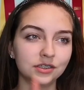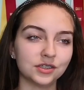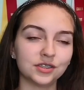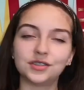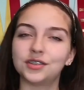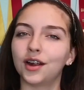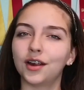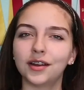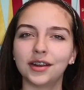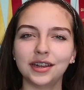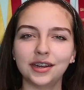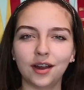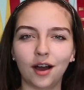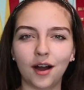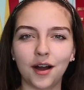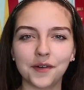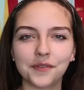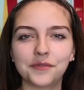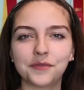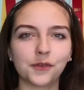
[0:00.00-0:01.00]
Starting
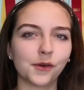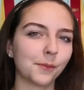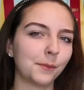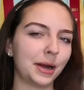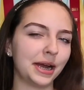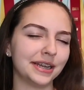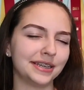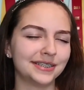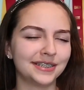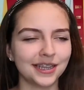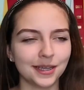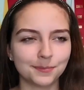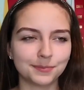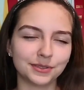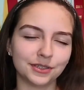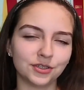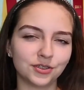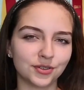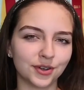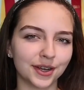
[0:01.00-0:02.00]
off for my tips
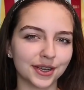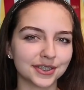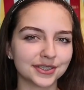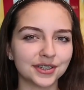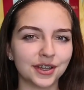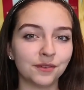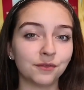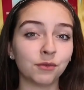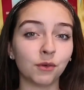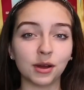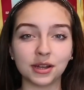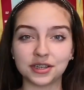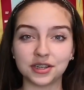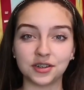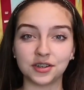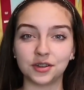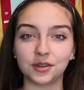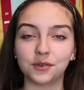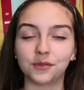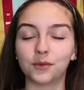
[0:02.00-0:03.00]
and tricks of what to
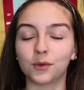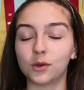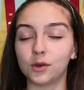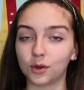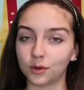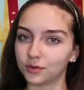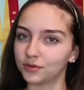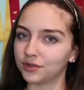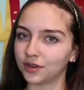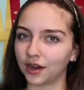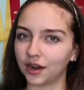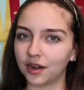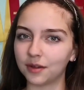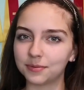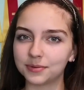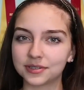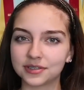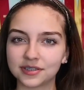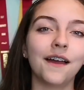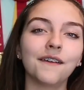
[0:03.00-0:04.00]
do for no
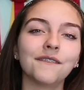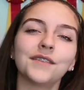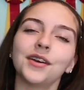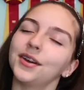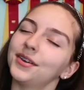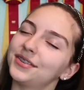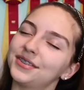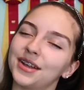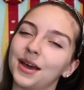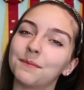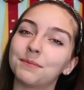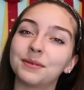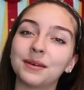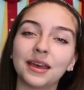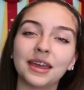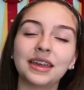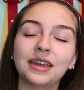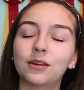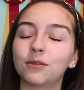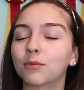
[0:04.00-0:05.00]
stirrups. First up,
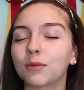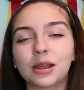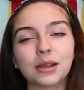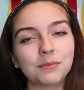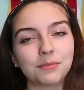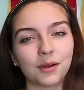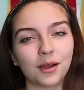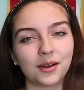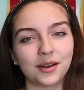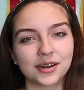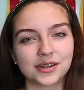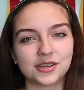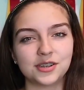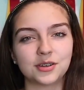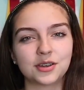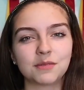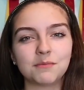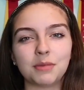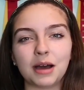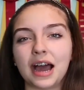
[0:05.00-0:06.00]
a great product you
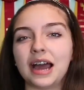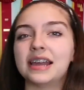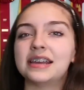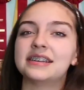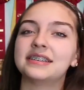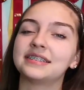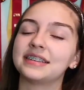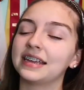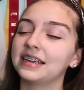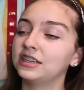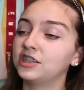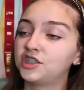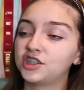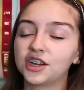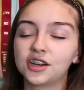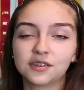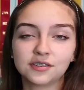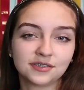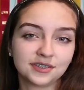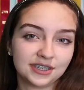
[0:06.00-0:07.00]
can buy is a
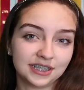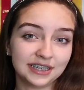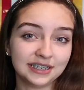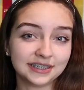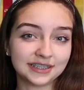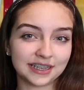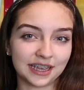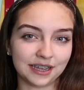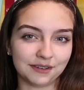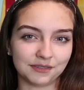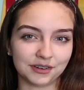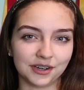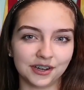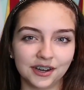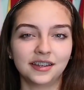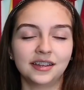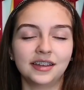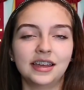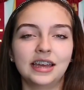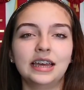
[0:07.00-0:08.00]
gel seat saver.
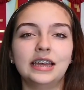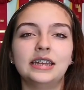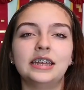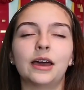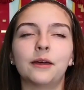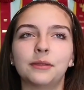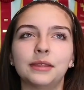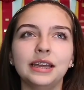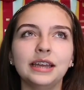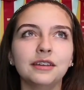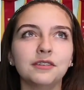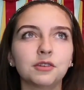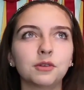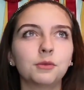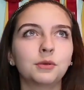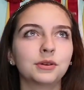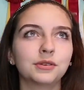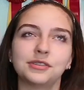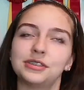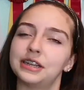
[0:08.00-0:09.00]
Now these
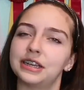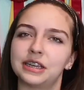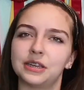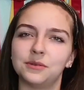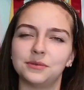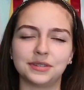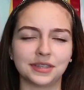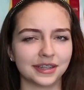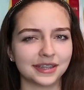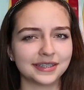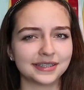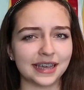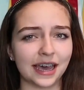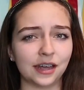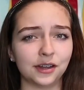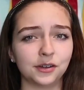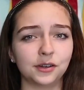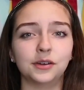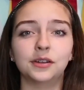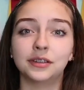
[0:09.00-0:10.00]
will stick you to the
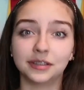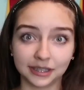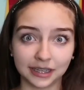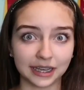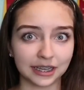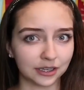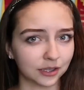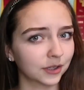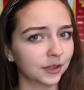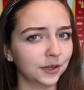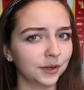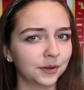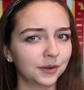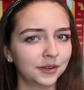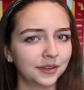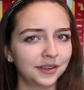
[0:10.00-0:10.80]
saddle like glue.